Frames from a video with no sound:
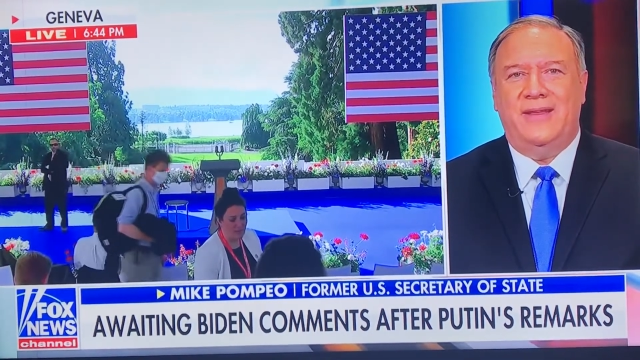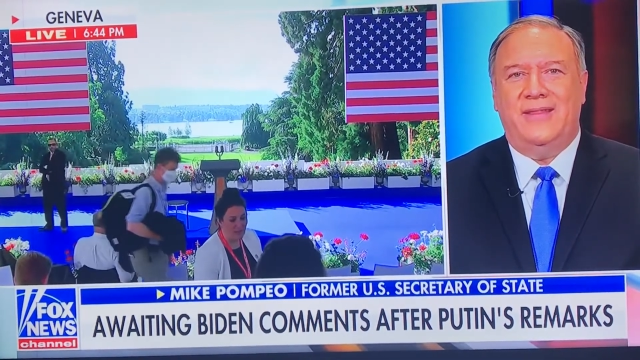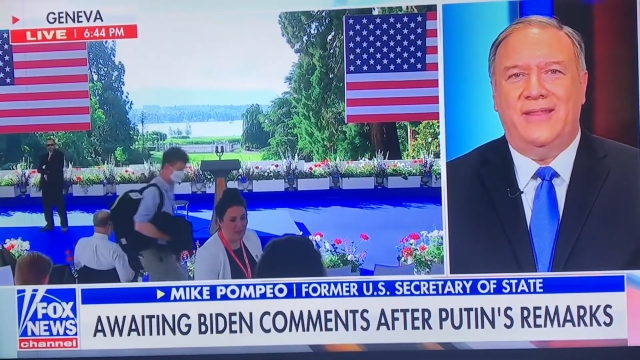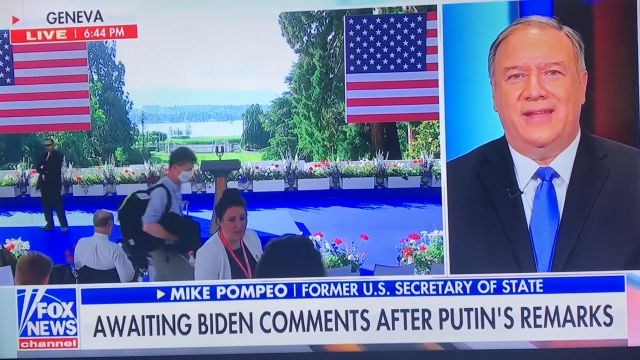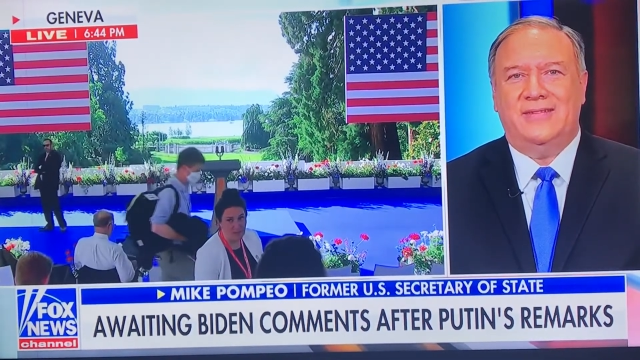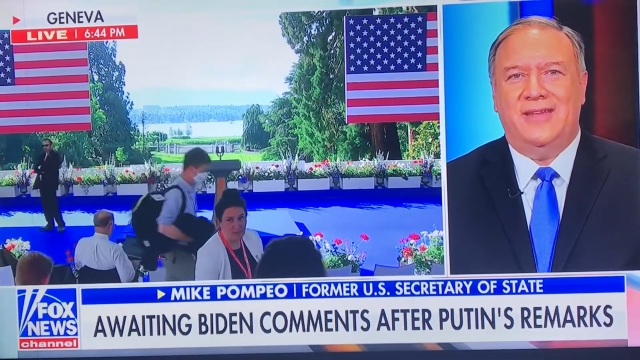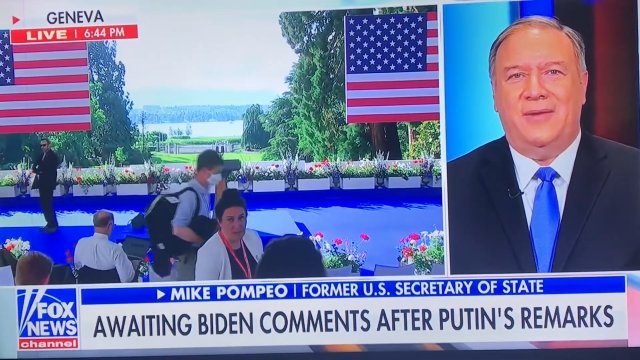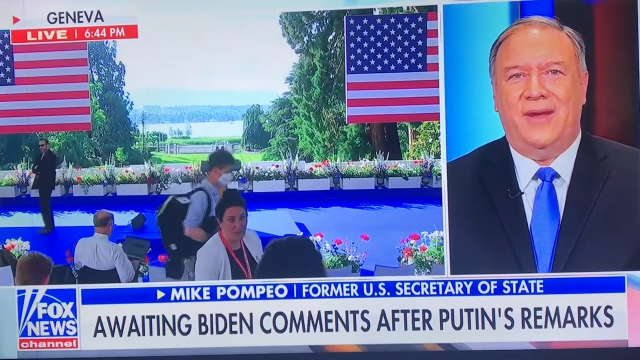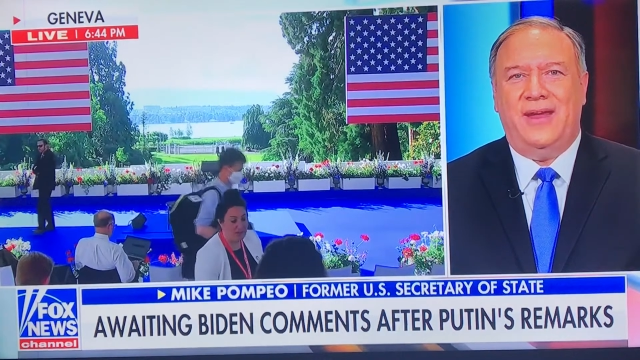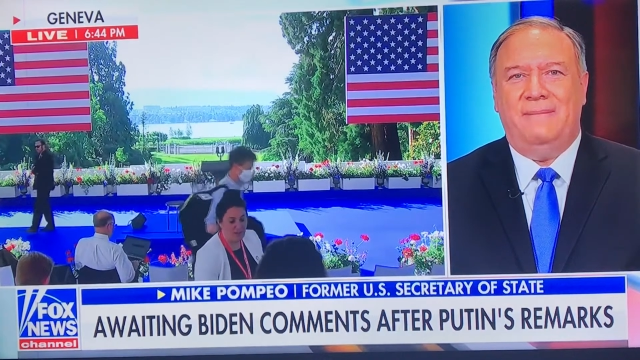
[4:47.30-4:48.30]
that's
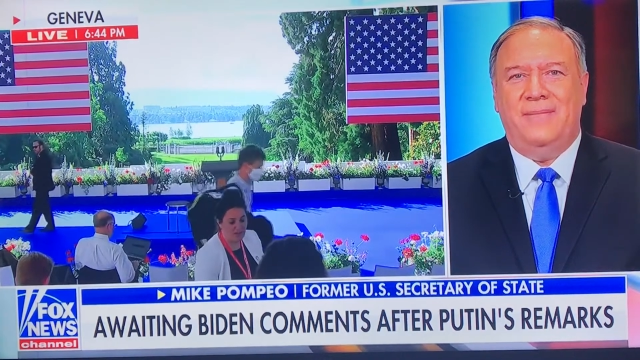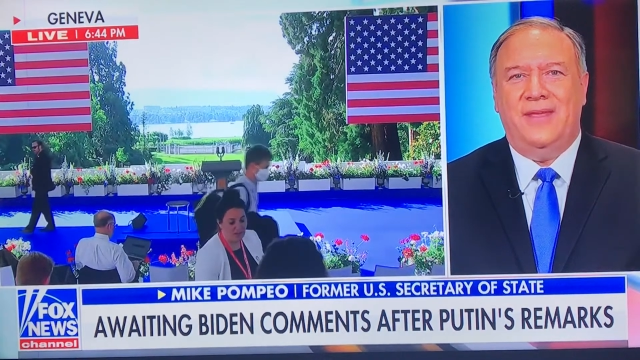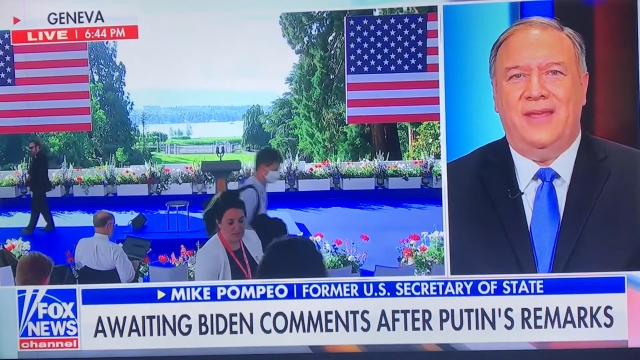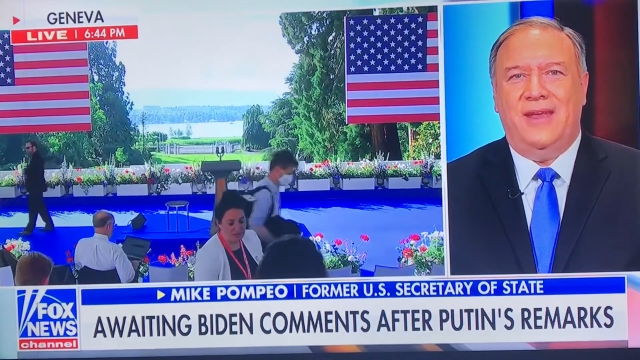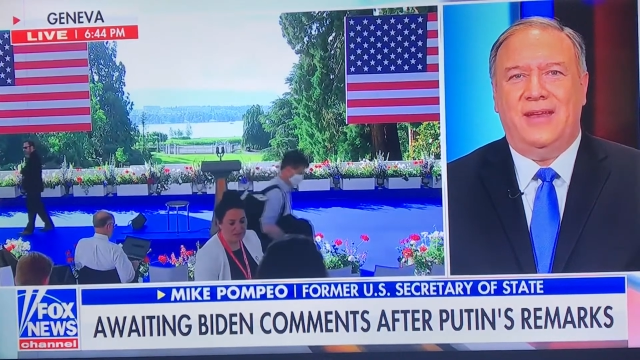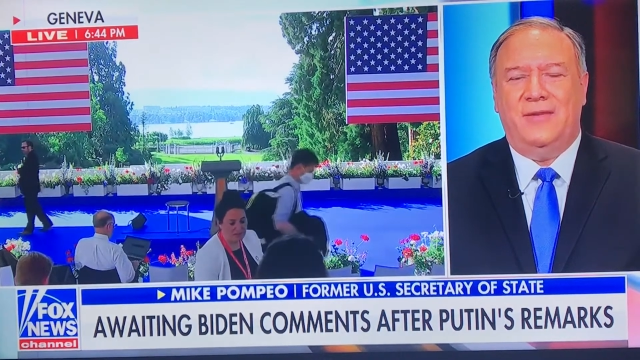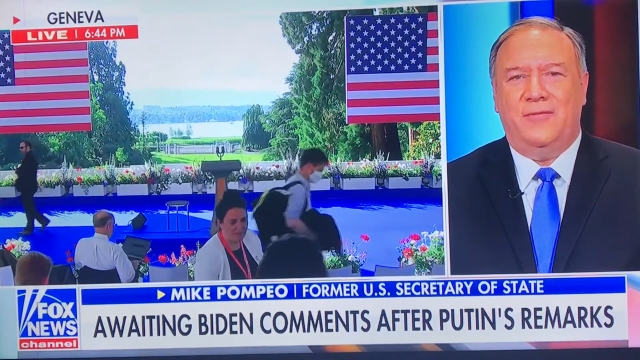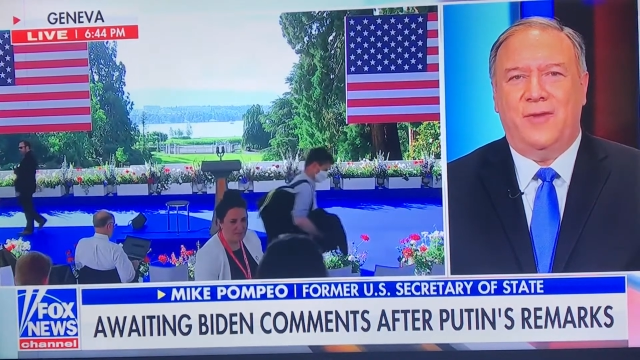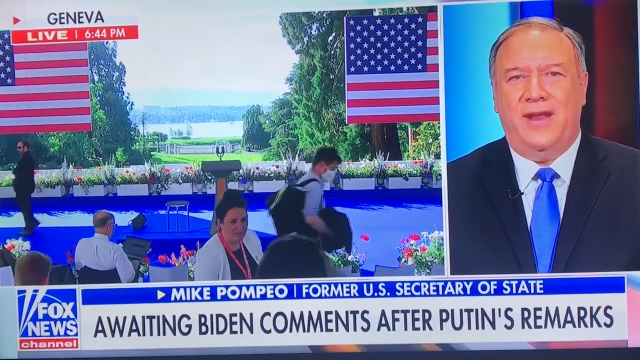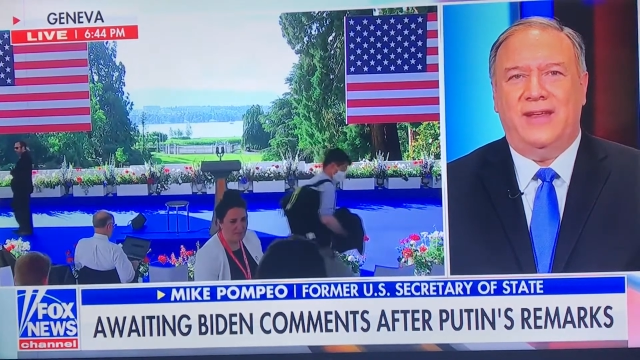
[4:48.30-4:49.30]
not right, and
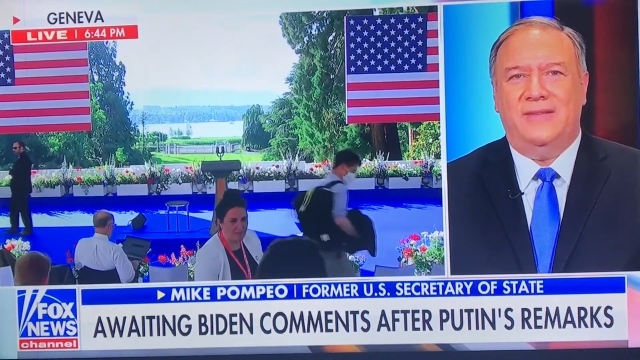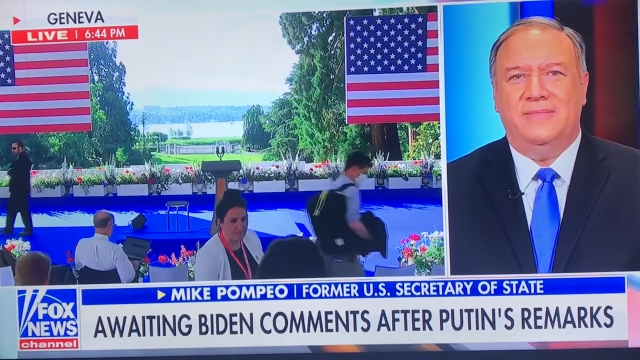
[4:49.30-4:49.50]
confronting it.